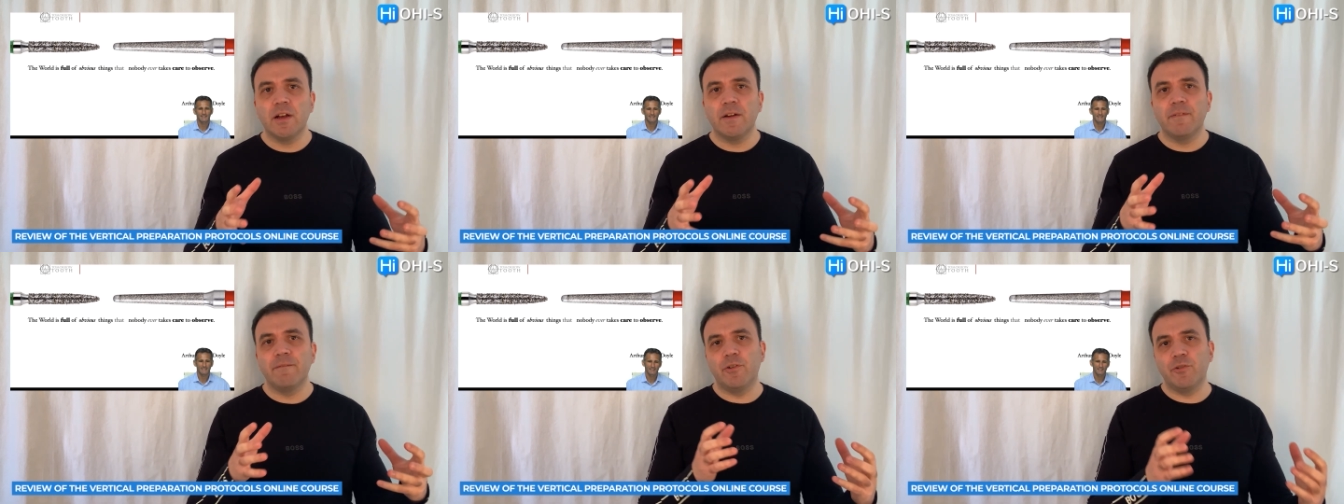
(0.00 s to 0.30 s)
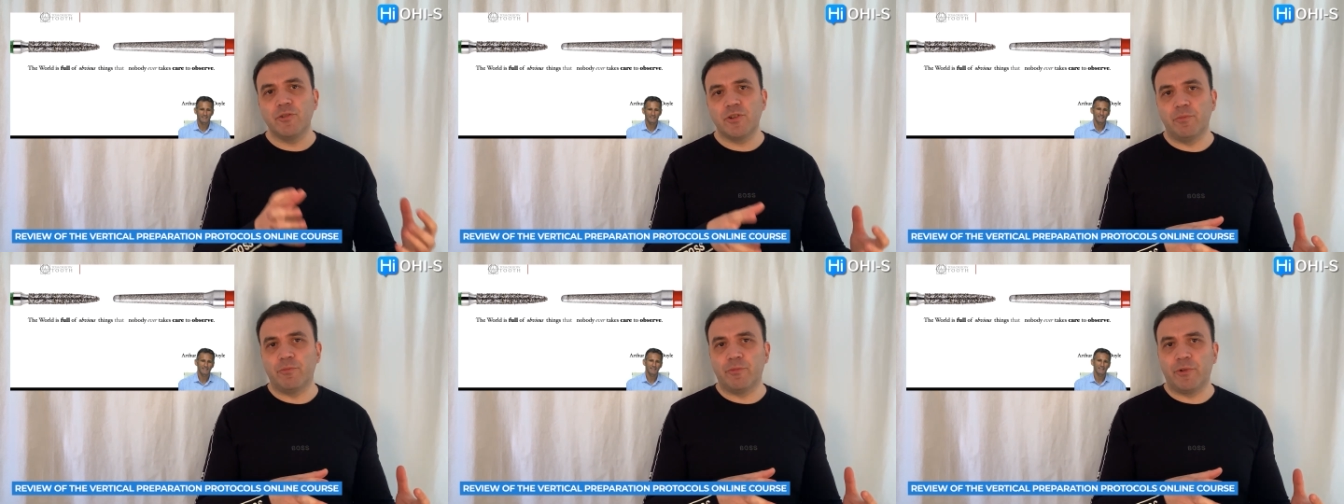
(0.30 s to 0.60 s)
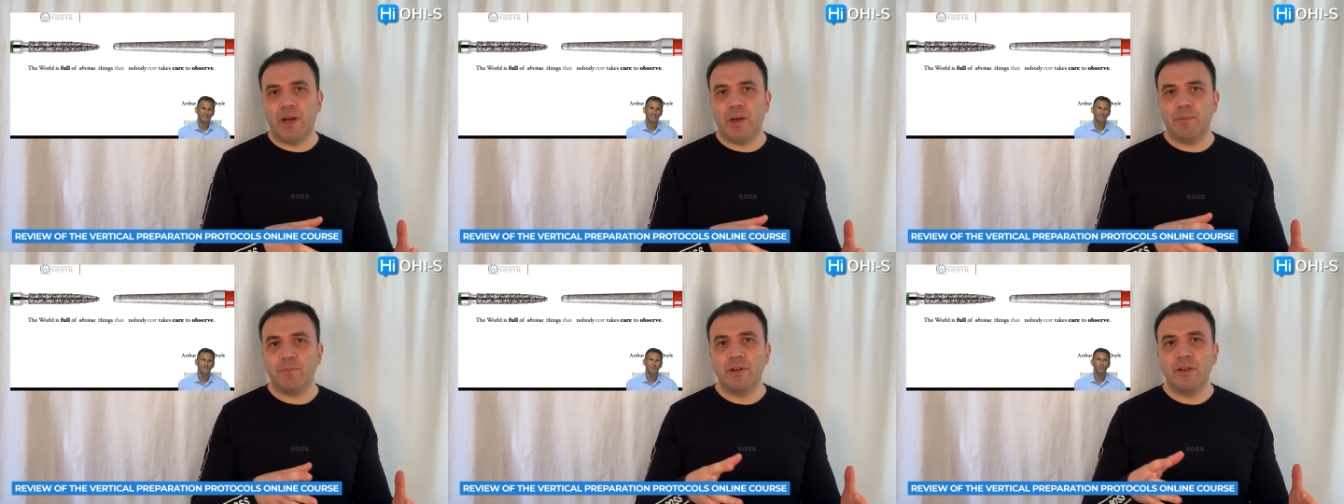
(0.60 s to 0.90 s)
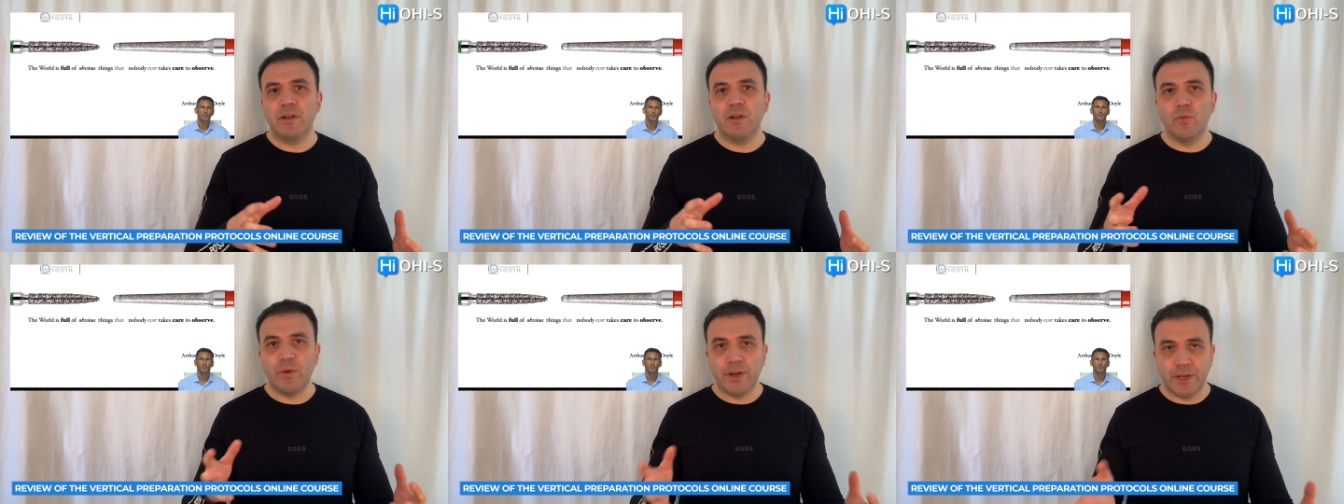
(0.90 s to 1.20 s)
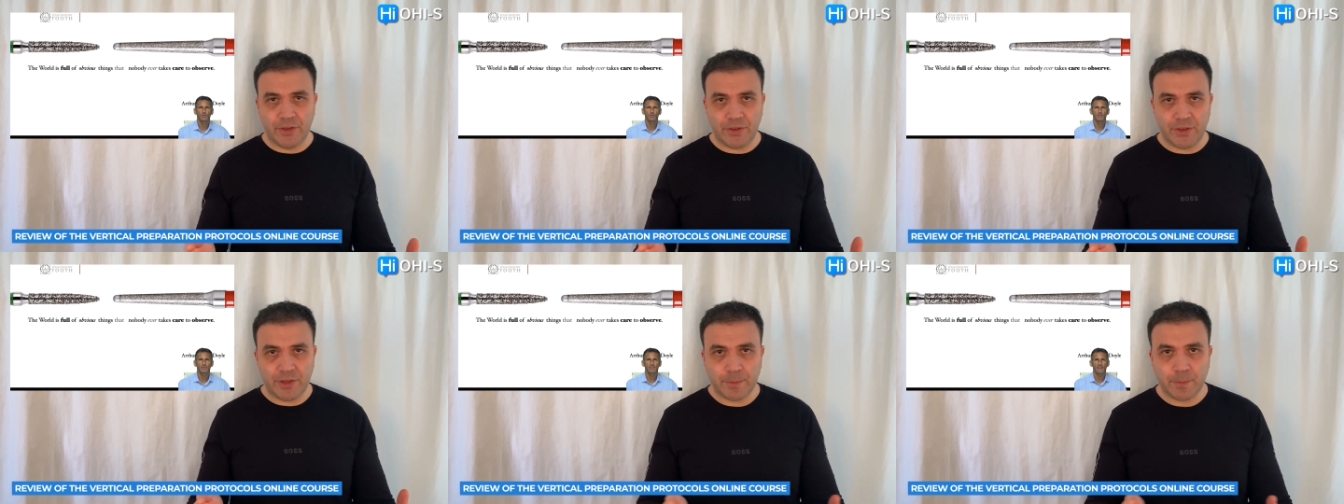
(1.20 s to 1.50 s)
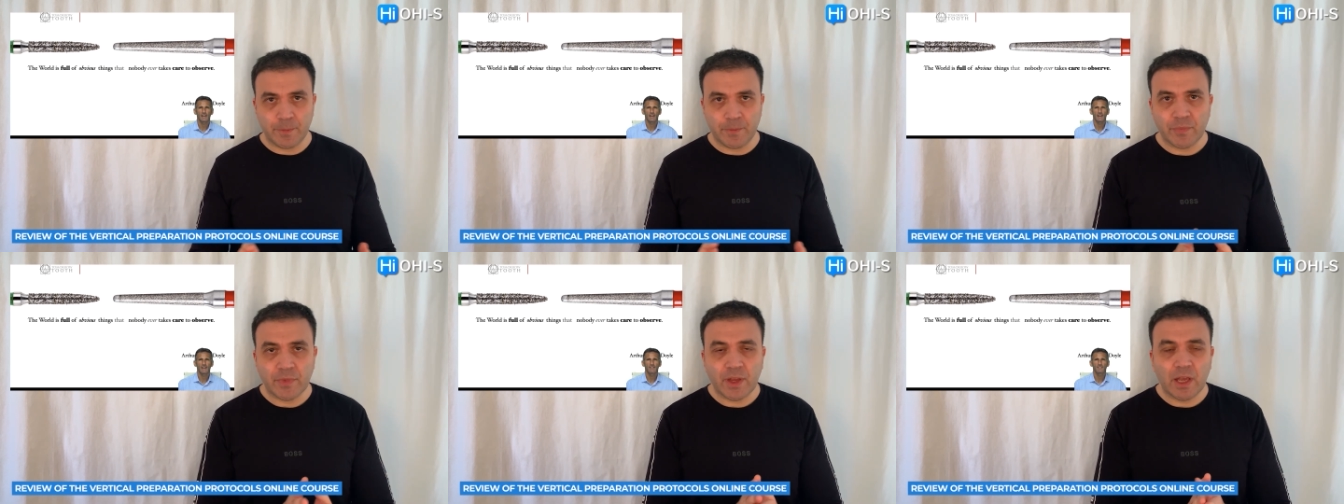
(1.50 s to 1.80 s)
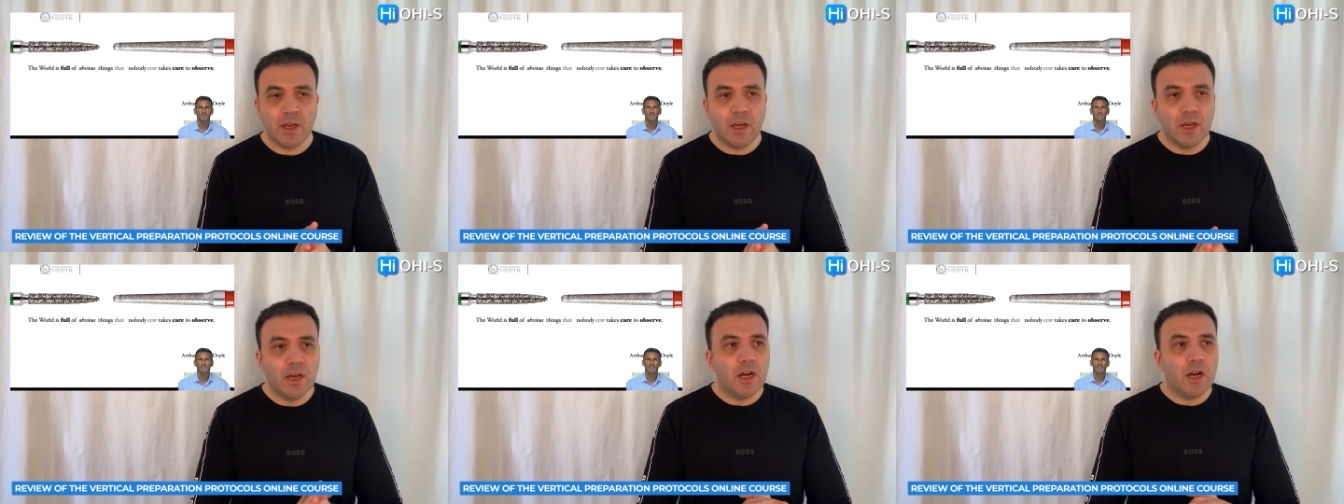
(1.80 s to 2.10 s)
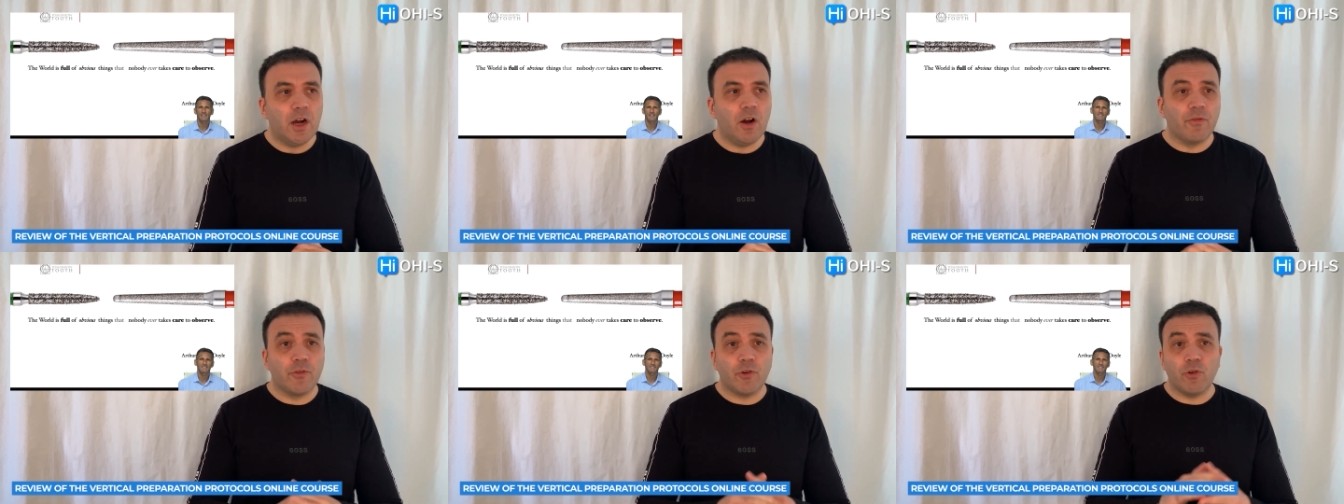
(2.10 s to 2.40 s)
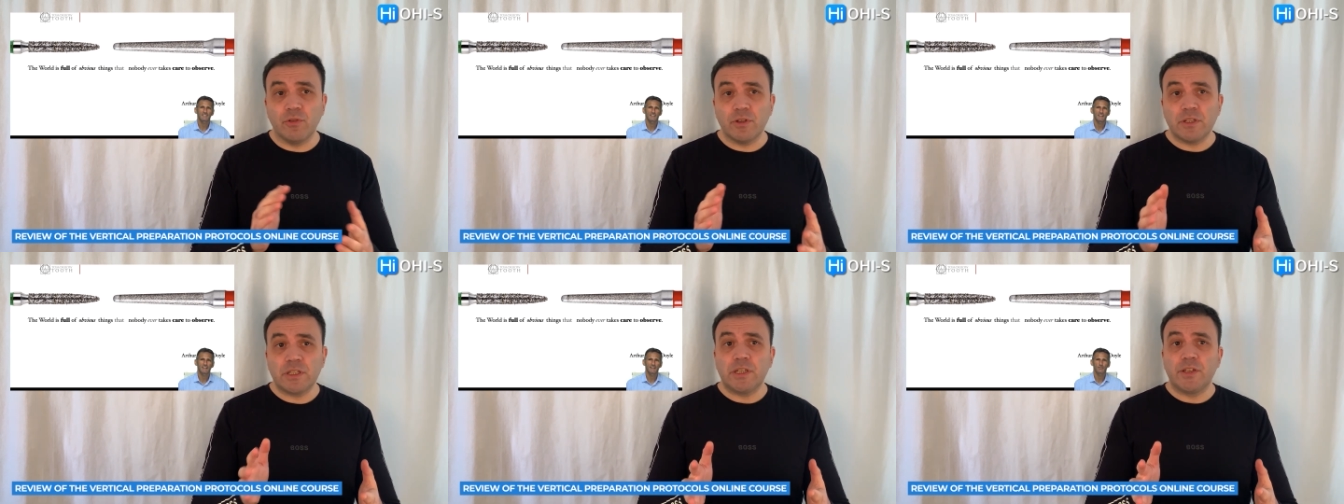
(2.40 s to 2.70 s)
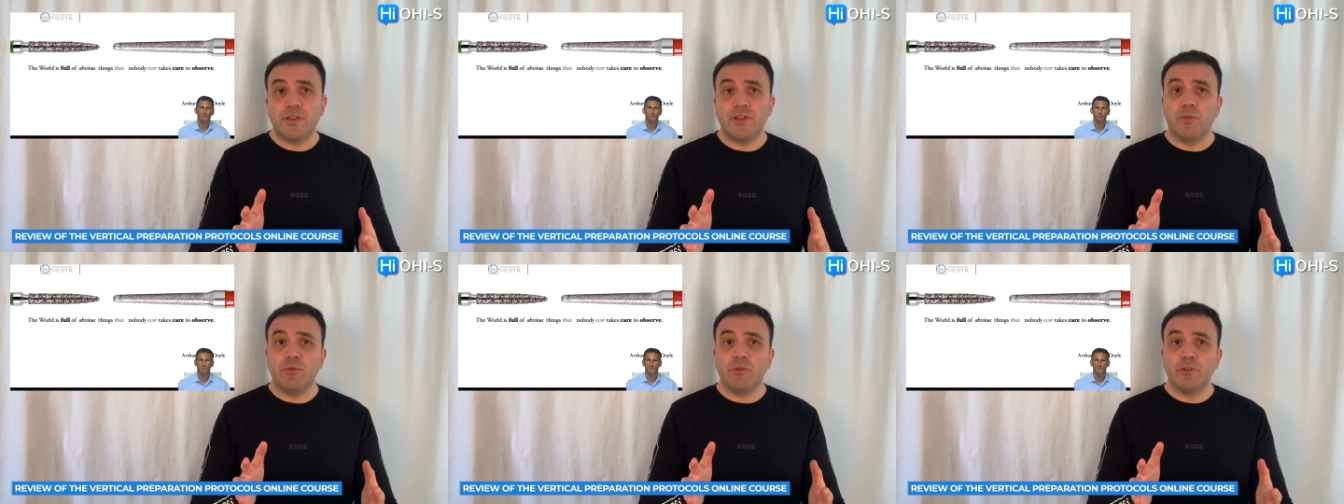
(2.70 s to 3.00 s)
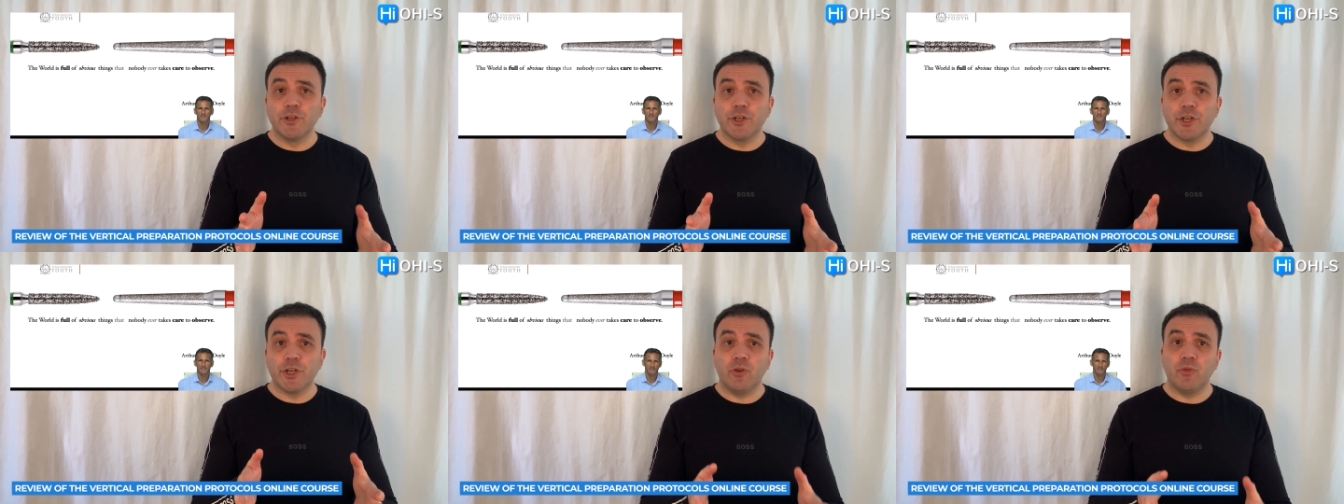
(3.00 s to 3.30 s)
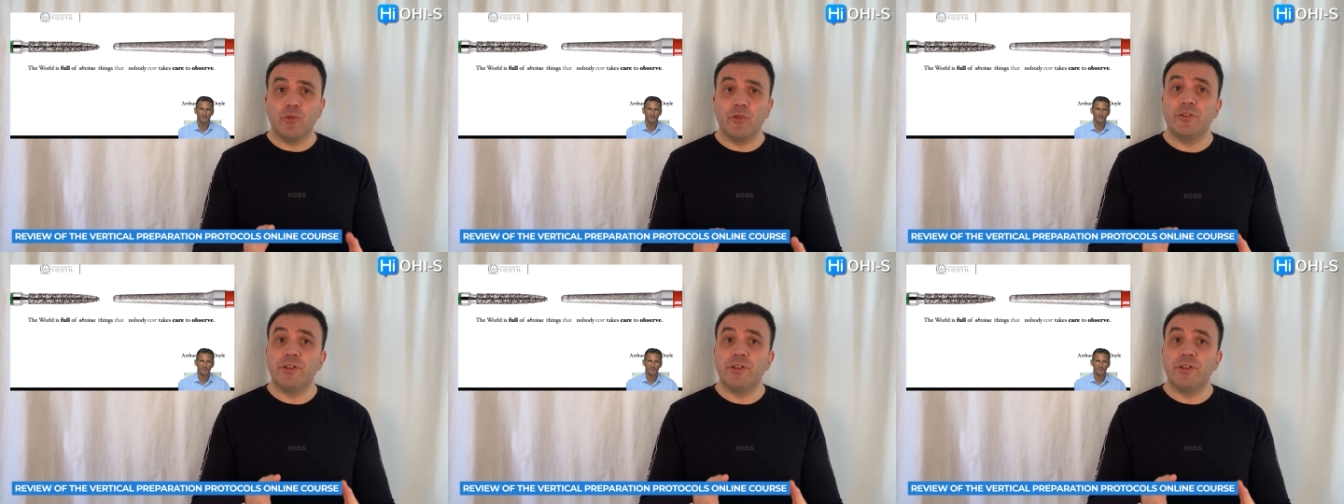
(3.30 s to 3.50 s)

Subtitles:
VertiPrep with. Of course, they will show you